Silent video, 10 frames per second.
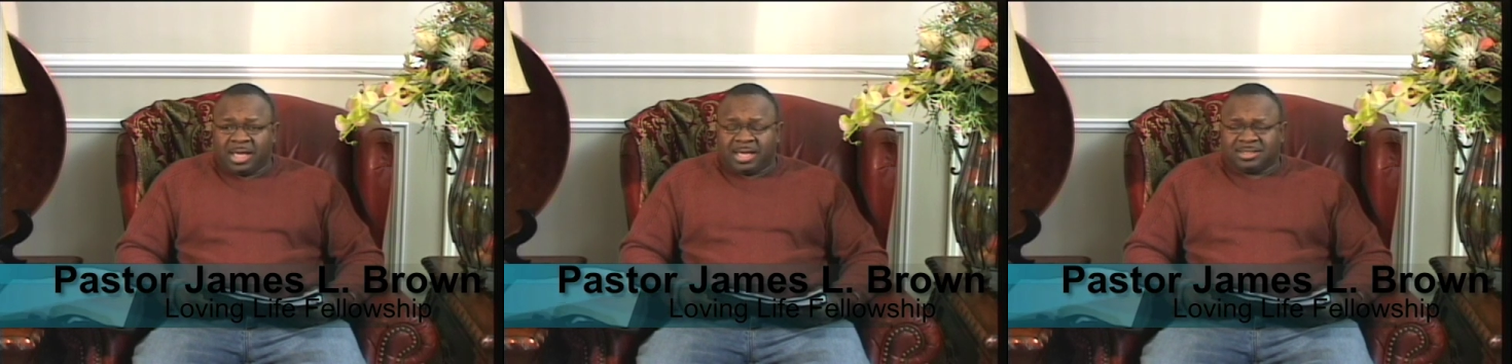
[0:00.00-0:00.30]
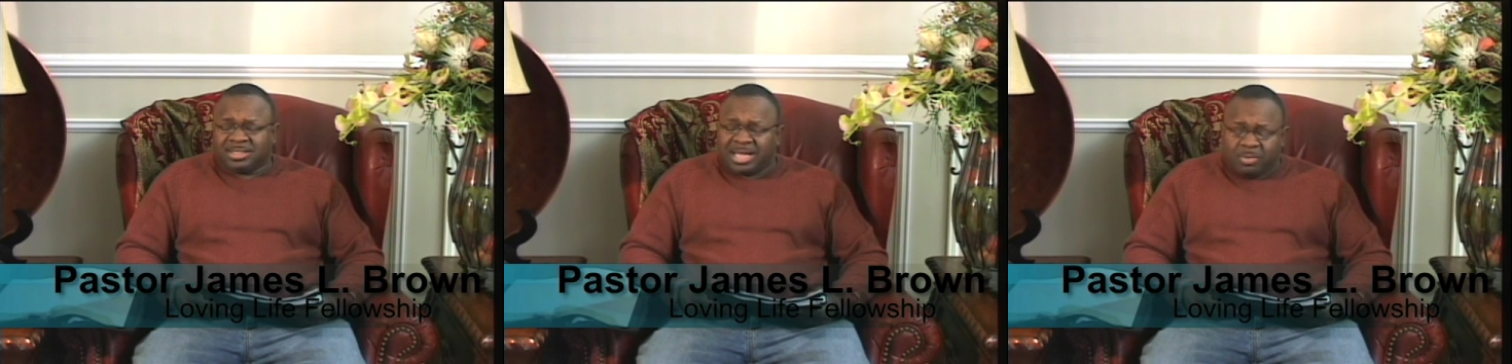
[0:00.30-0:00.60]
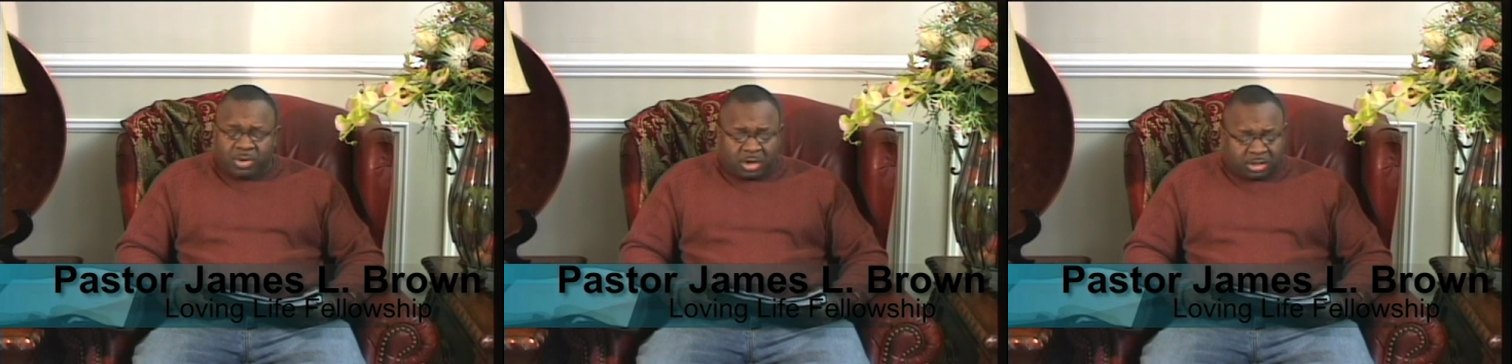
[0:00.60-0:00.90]
and today
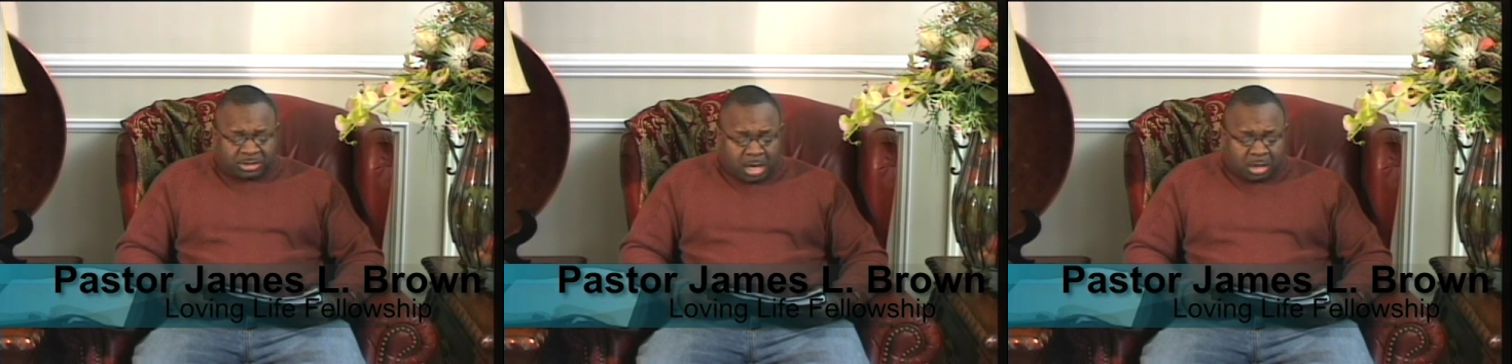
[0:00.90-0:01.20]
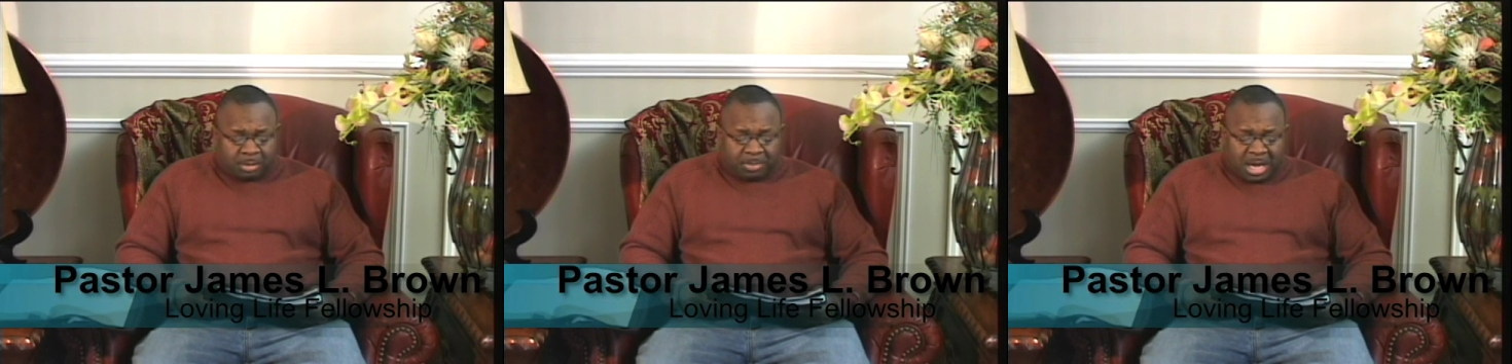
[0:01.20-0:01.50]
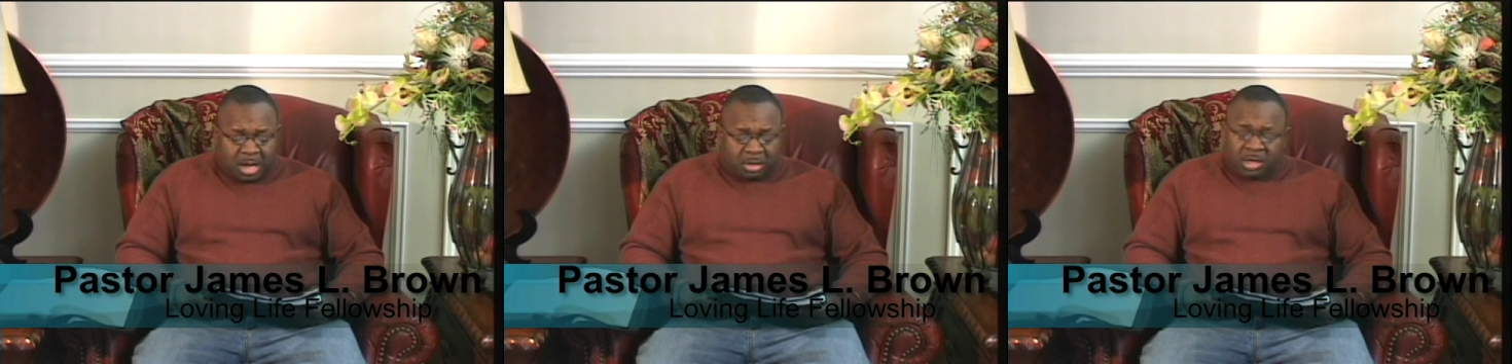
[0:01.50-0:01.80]
we're going to talk
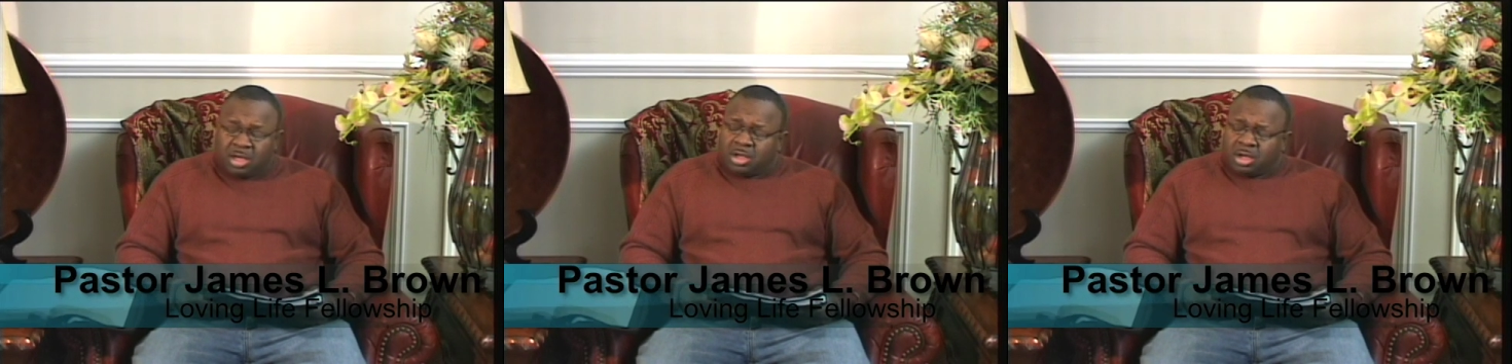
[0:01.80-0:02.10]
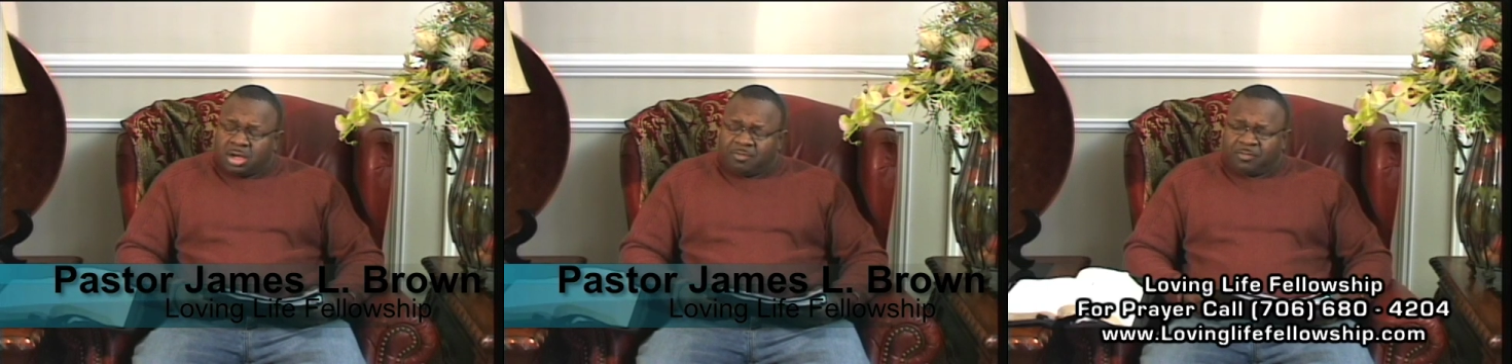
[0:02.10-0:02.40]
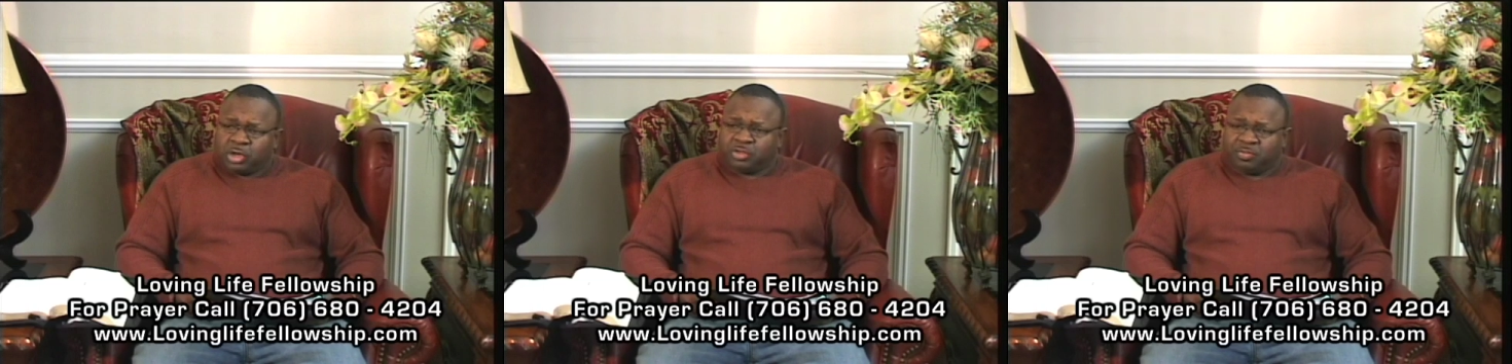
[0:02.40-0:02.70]
about
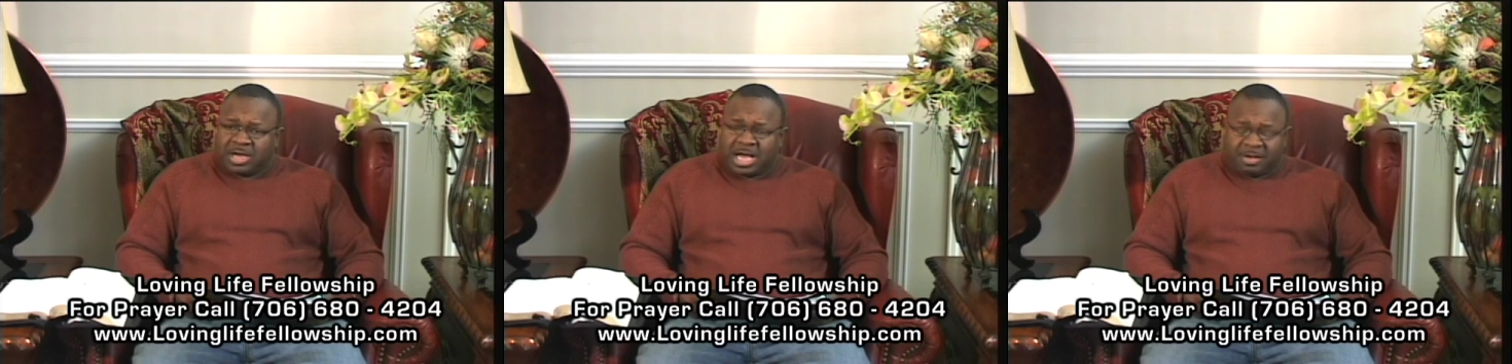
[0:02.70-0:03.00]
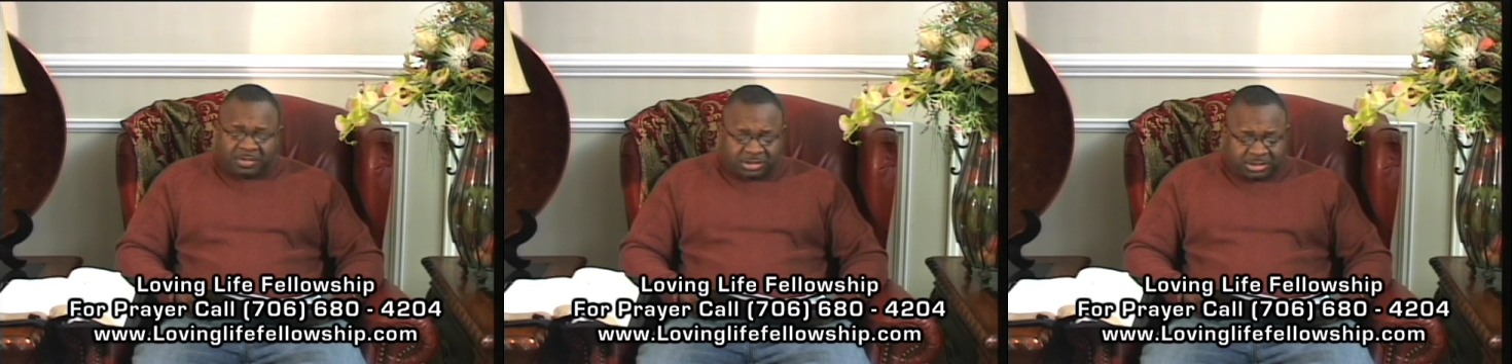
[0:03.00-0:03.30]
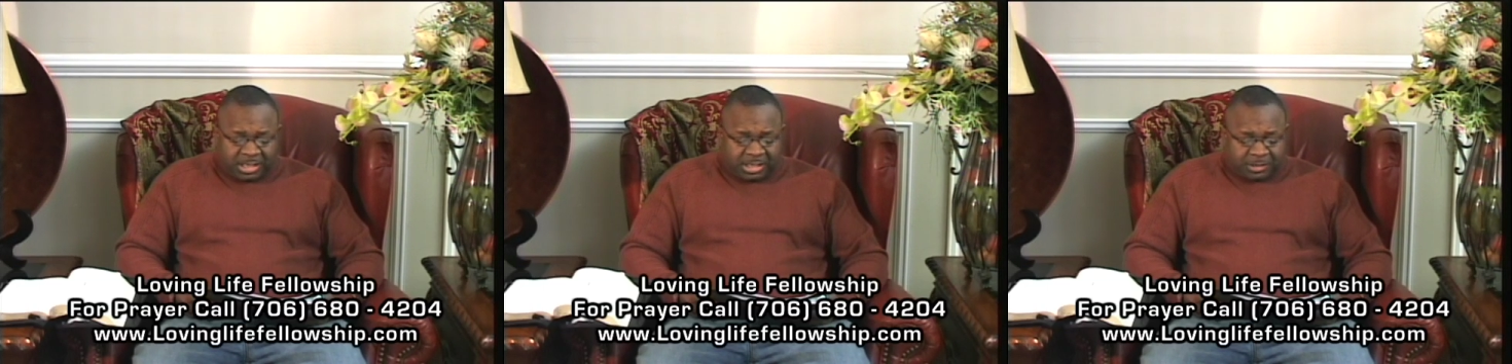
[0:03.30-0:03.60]
verse 5. It
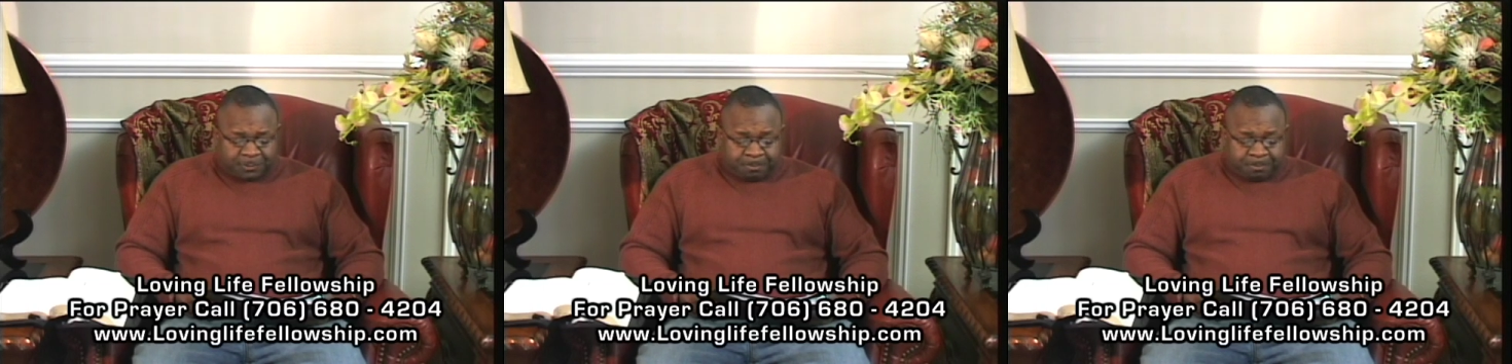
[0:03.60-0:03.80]
says,